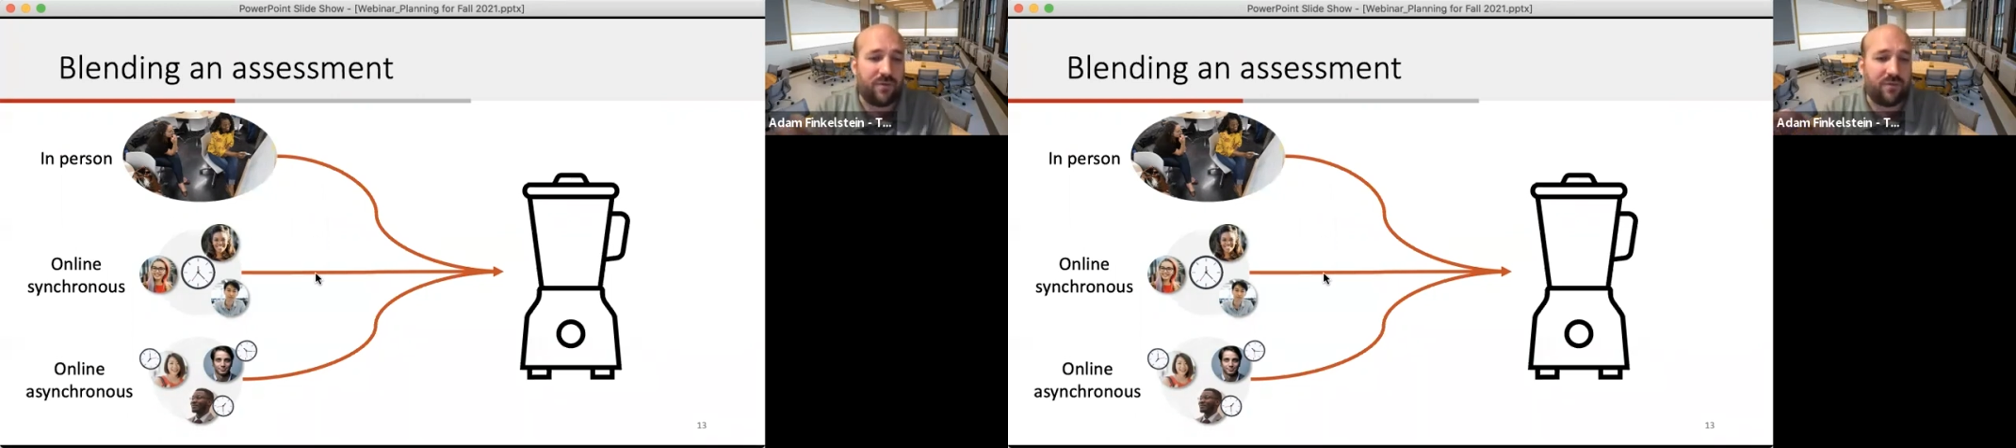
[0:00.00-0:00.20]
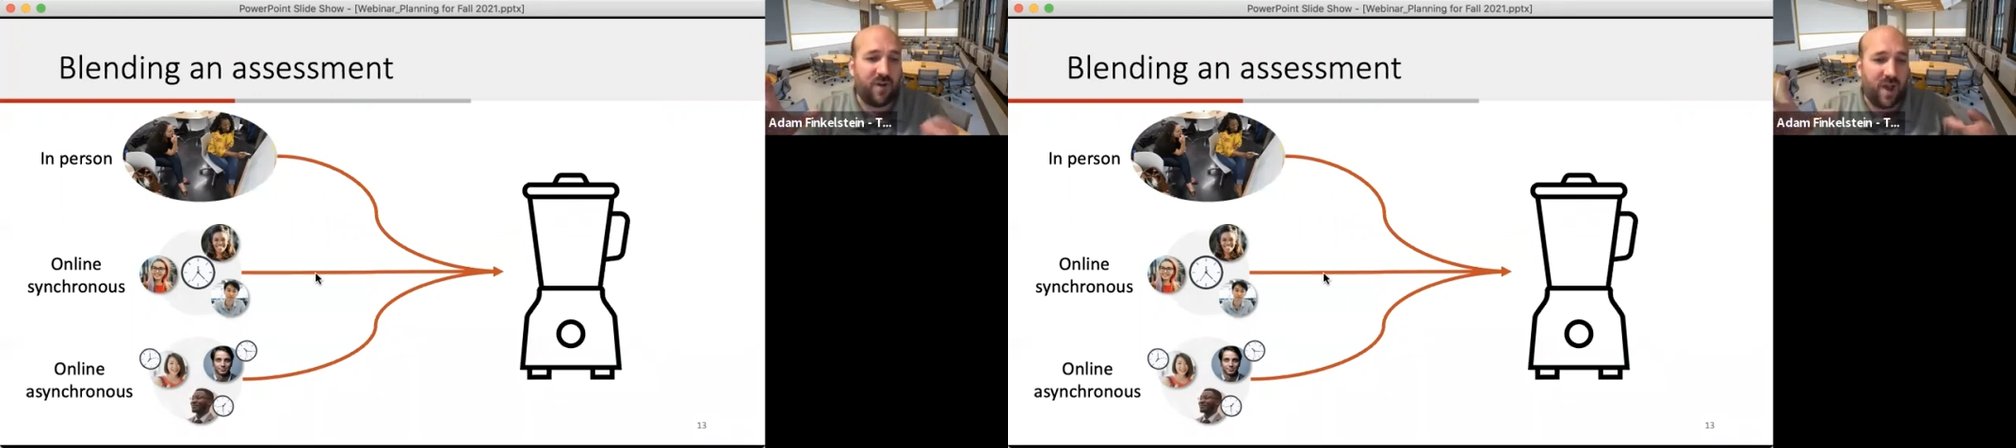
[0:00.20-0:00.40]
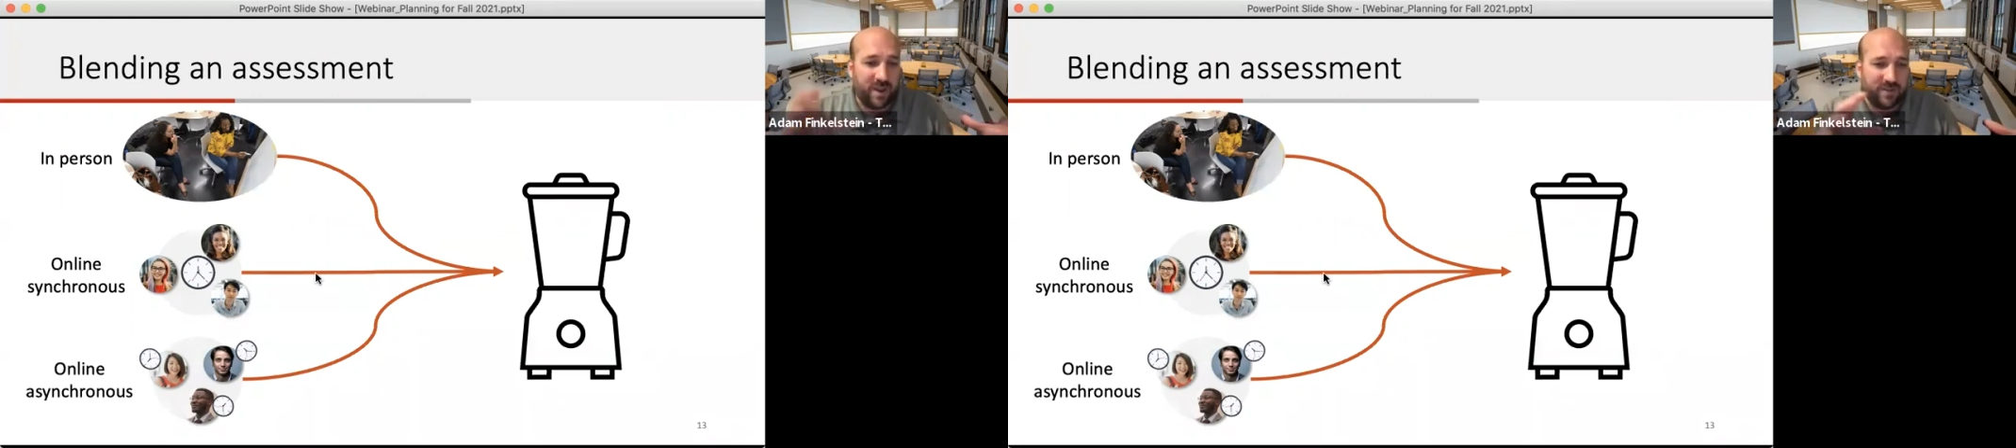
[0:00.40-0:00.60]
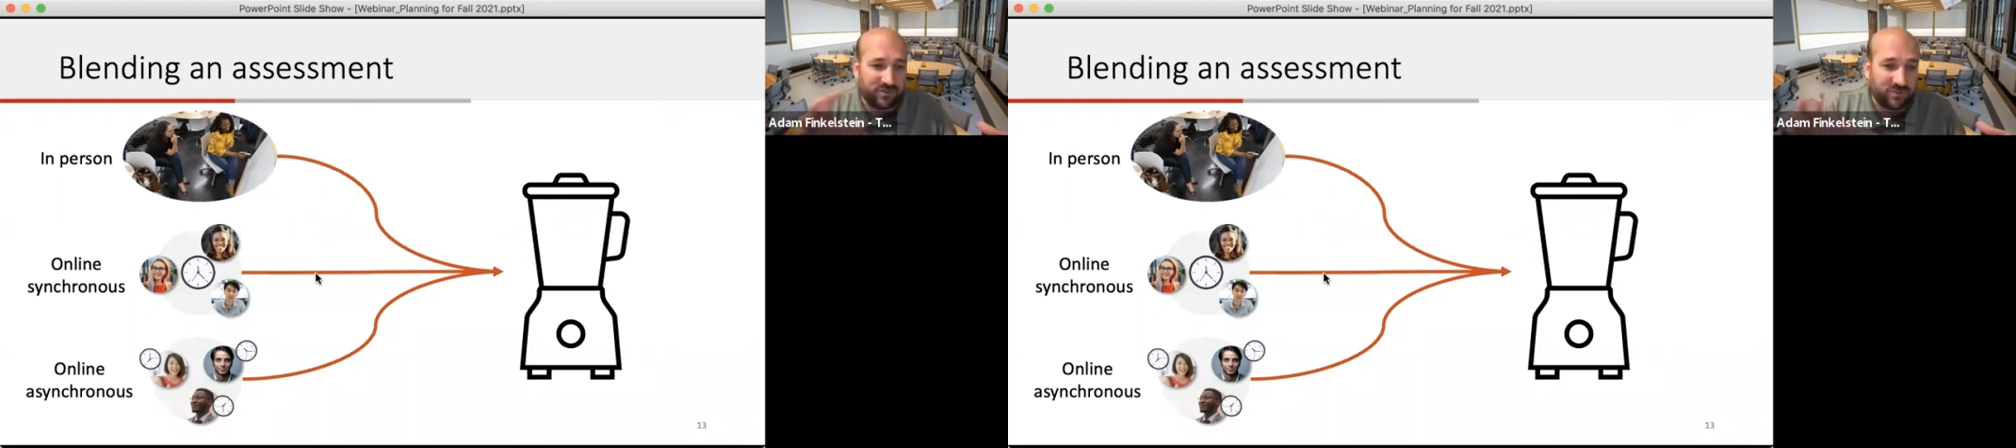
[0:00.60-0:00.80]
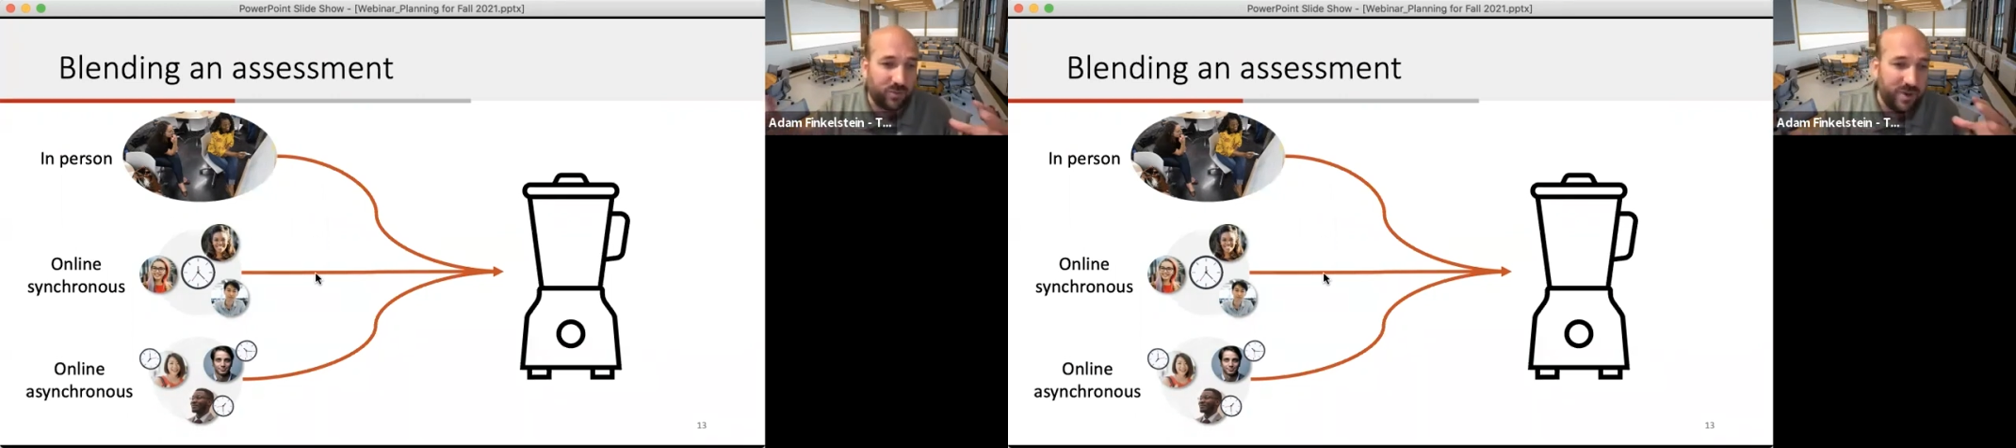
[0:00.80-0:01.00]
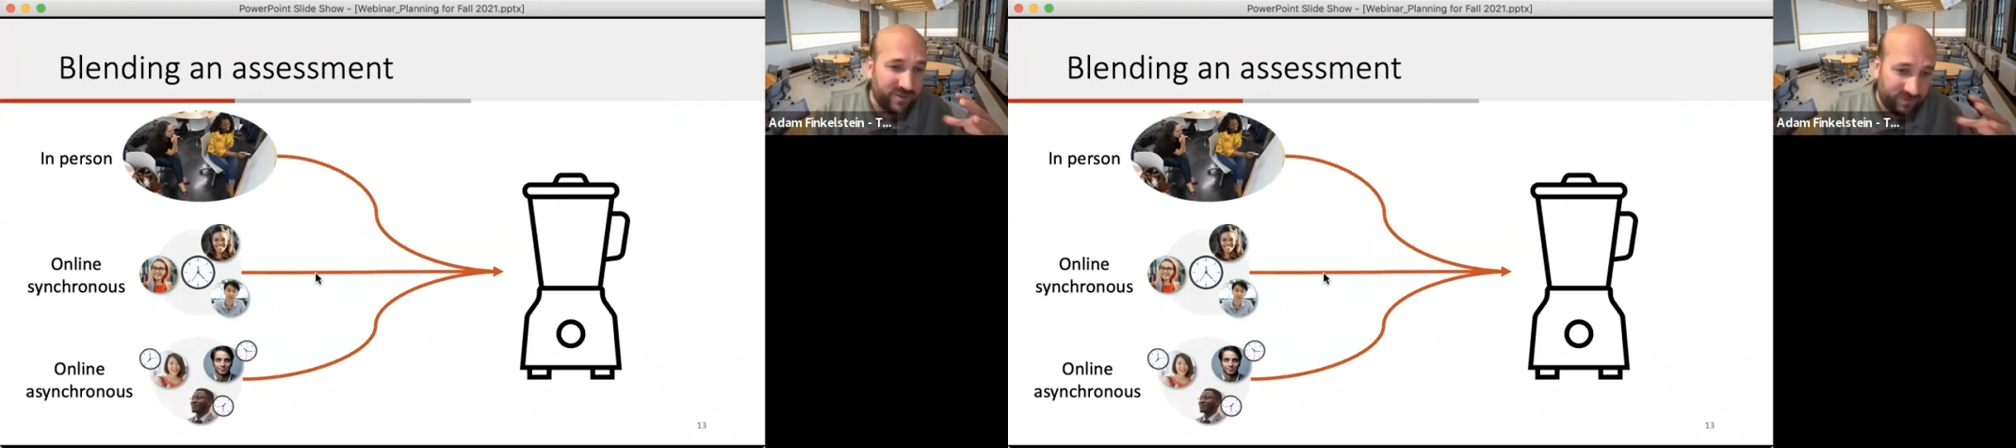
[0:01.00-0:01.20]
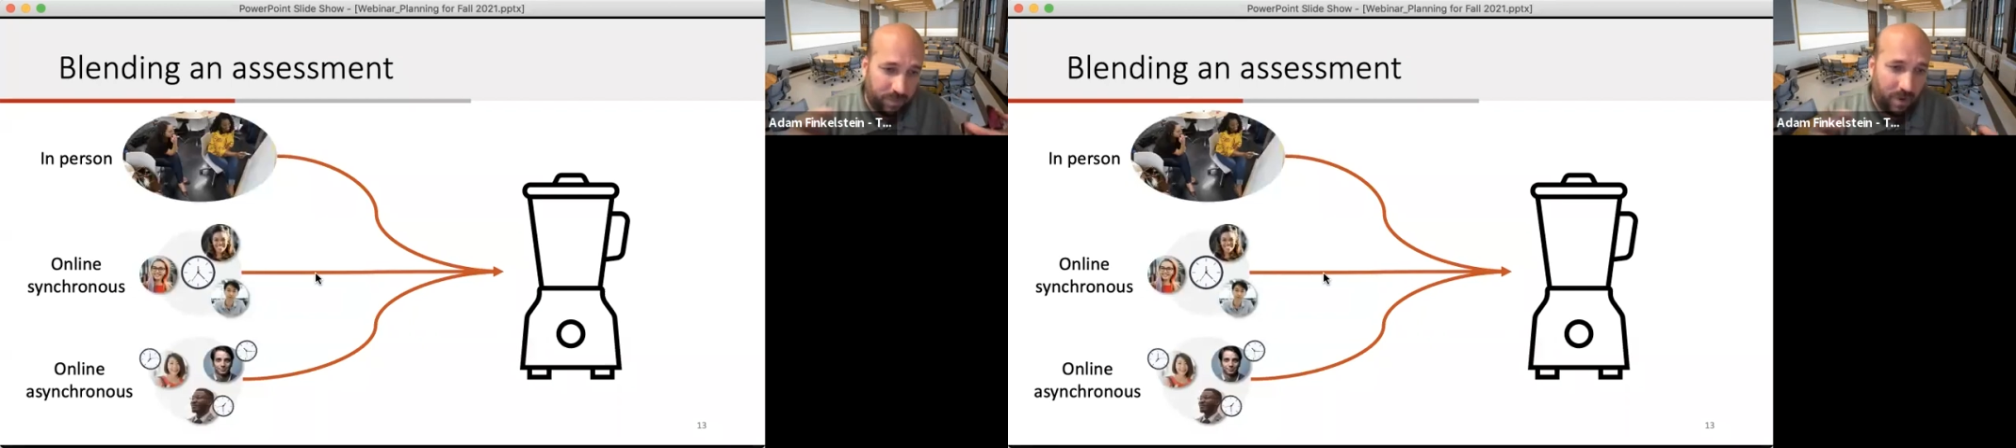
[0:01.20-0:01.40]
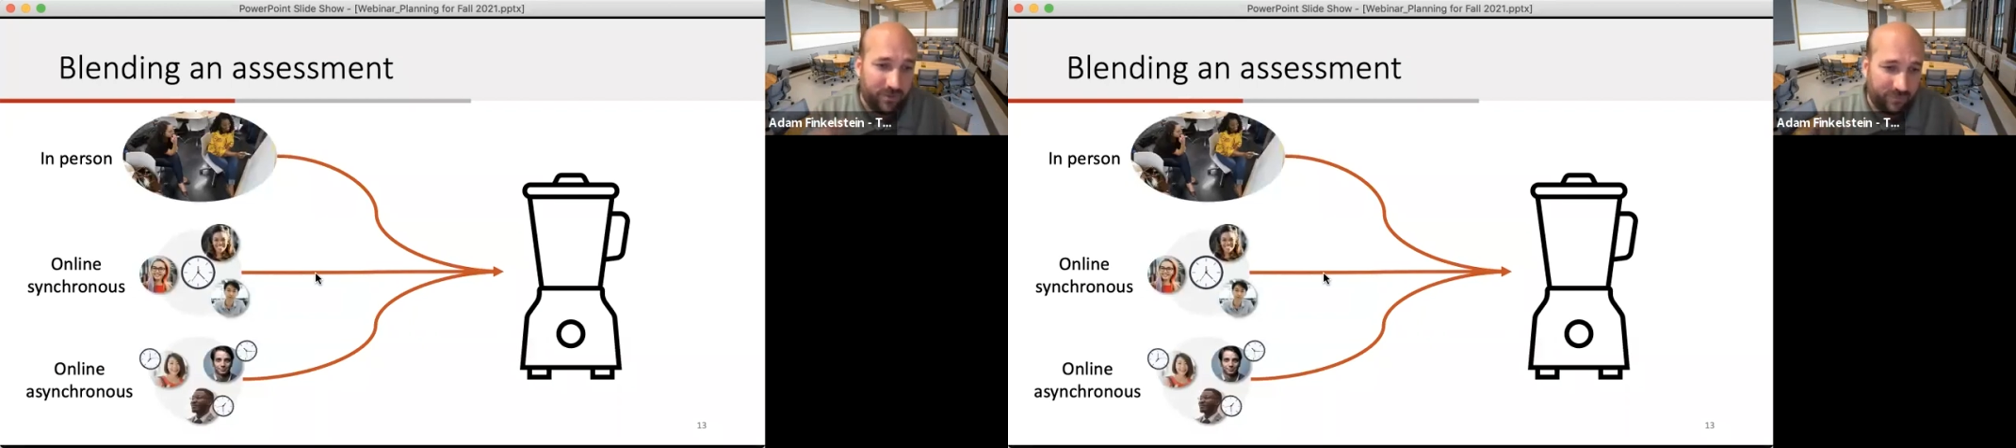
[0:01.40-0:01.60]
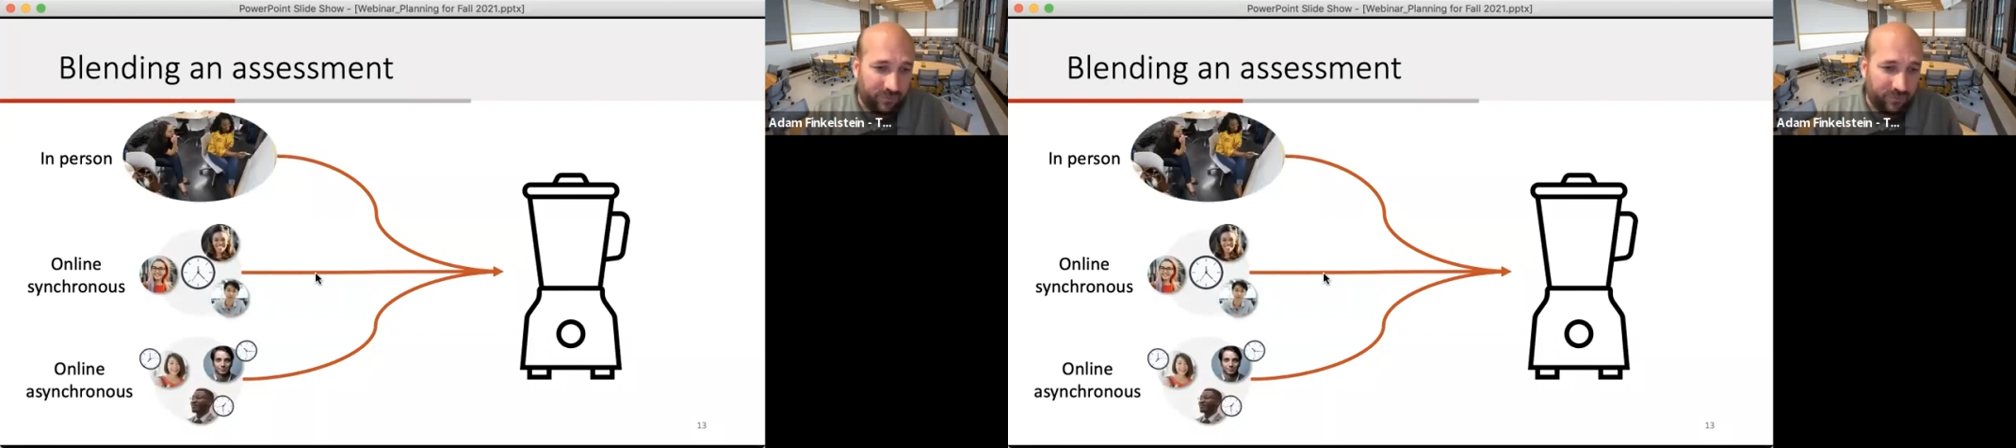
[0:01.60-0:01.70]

find the sweet spot